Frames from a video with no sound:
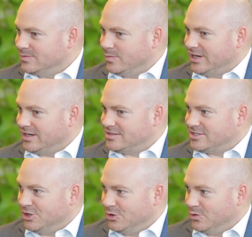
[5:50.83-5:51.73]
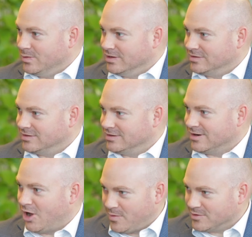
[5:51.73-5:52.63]
week 2 was
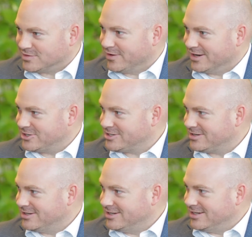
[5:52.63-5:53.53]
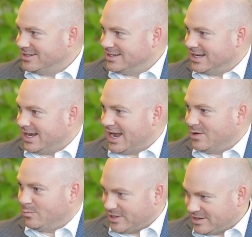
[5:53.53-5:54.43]
almost finished,
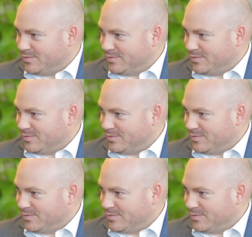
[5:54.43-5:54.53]
and we'd